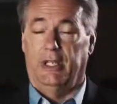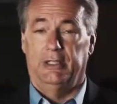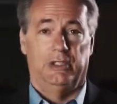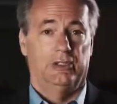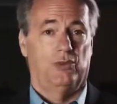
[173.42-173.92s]

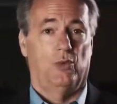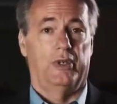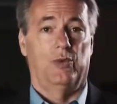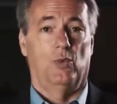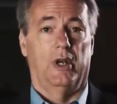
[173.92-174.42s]

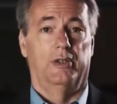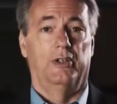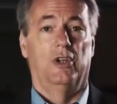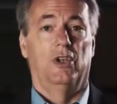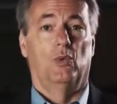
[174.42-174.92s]
1921,
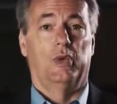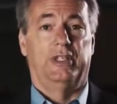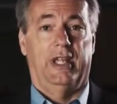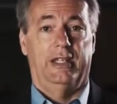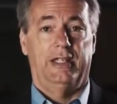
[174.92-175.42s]
we
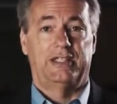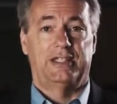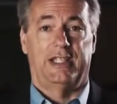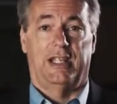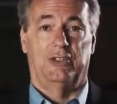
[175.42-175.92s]
tended to
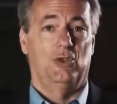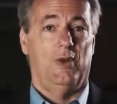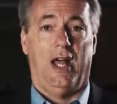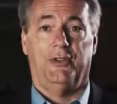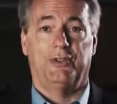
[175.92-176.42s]
set a new
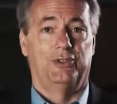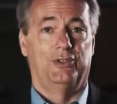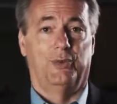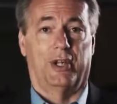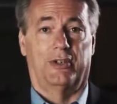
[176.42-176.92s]

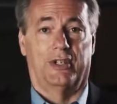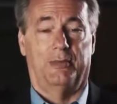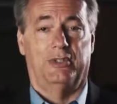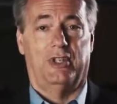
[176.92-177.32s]
altitude record every